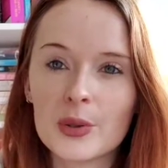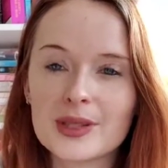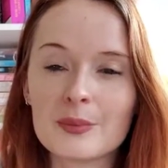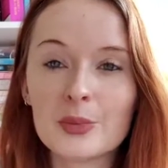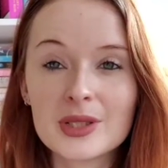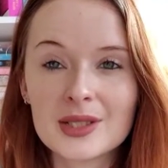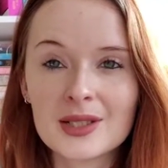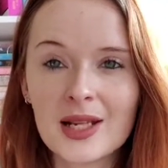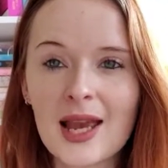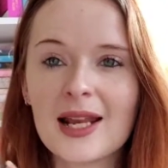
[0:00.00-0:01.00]
who is in
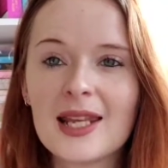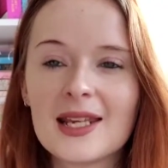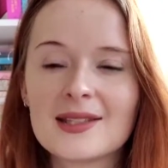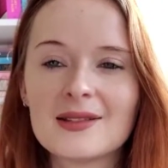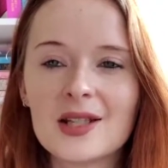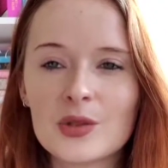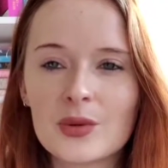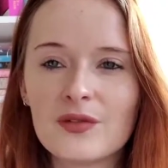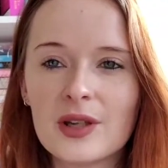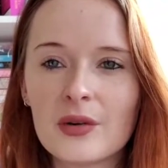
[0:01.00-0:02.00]
prison, and he gets in touch
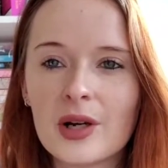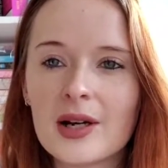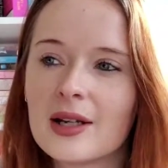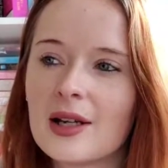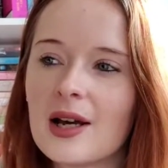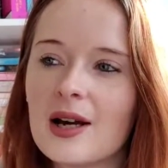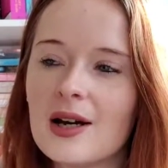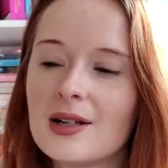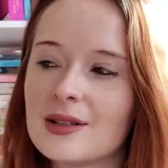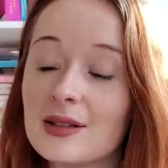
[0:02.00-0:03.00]
with Vera
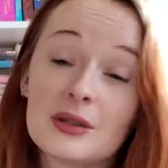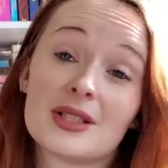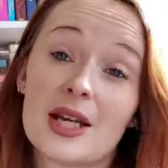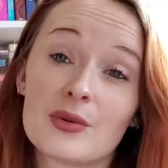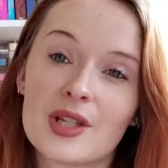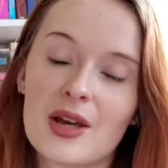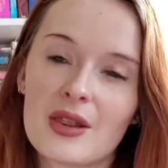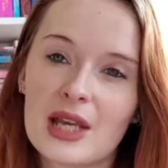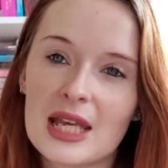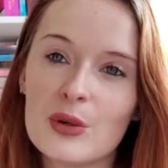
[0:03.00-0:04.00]
and tells her
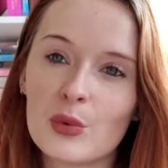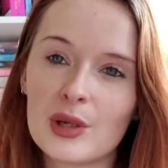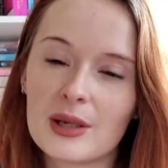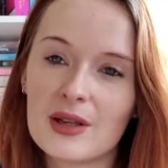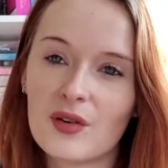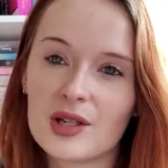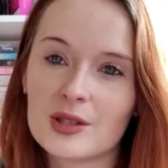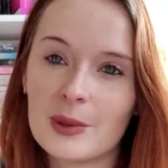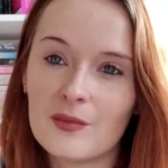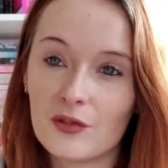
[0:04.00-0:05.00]
that he will give her
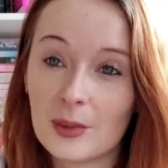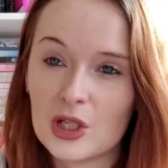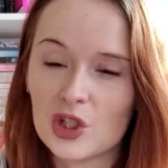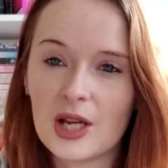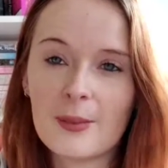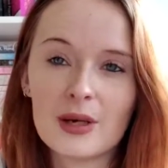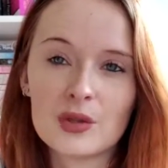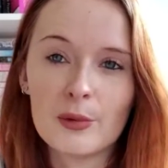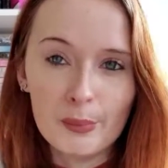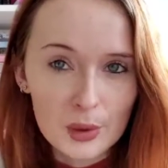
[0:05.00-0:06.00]
some information
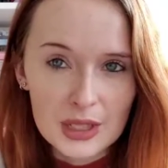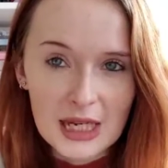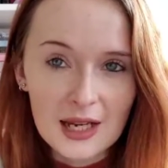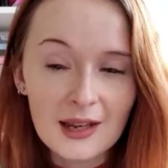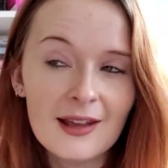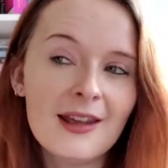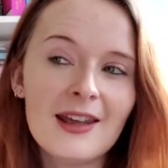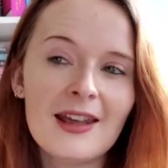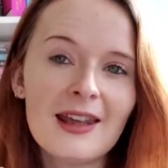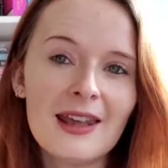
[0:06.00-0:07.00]
about a body
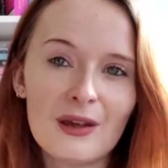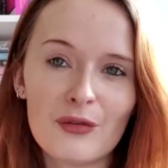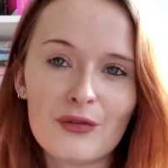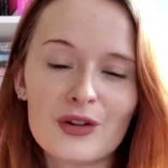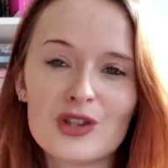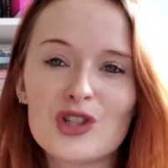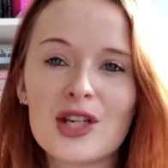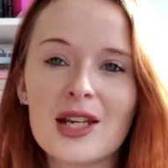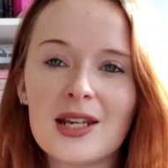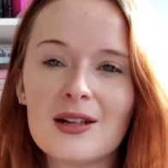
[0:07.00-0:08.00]
if
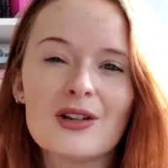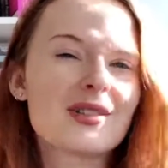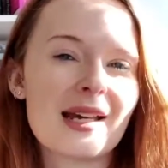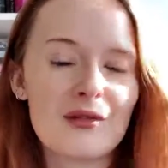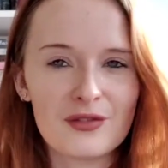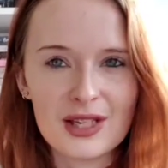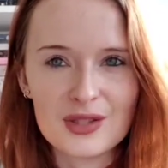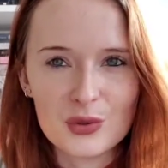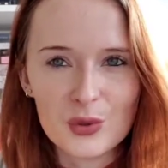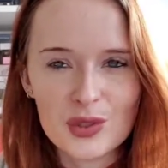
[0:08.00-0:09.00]
she looks out for
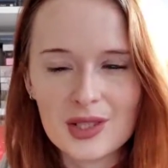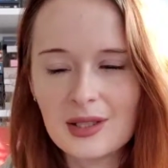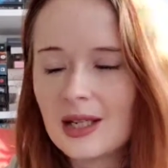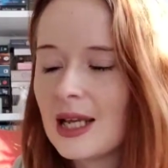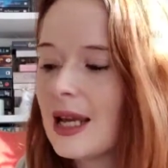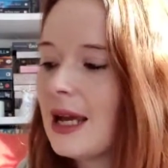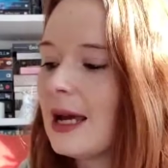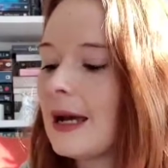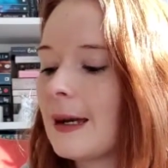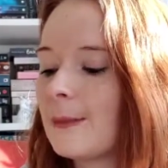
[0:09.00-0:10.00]
his daughter,
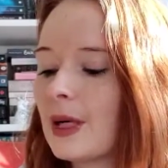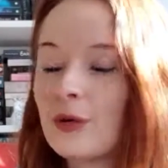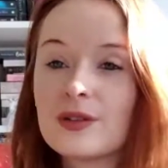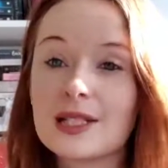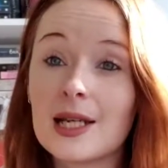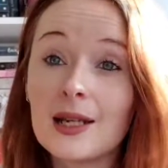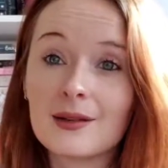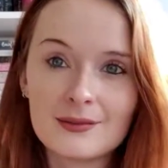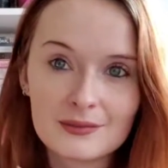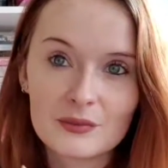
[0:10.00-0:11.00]
and obviously
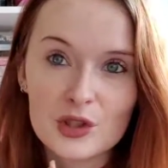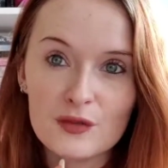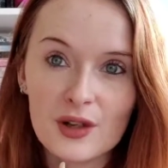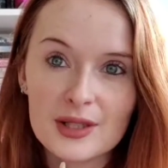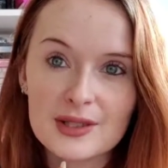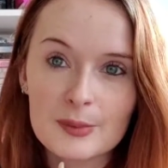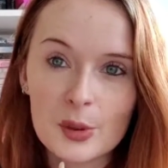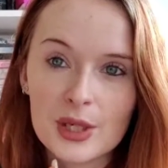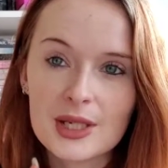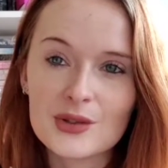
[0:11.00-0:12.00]
she finds the
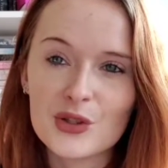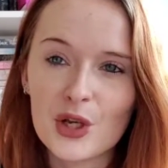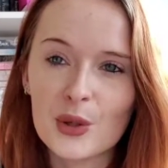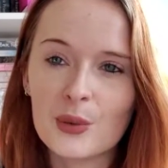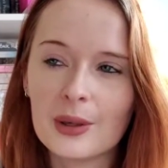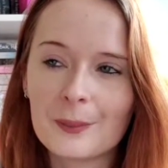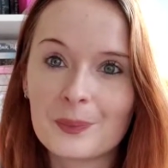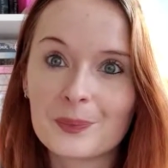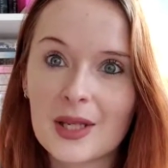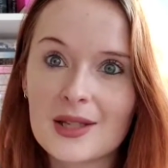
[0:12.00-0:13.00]
body, so
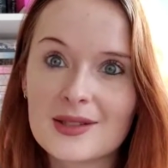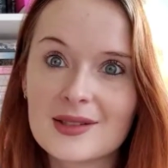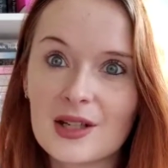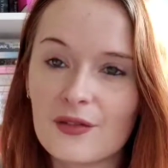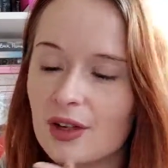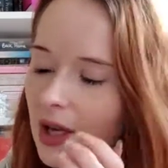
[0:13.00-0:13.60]
stuff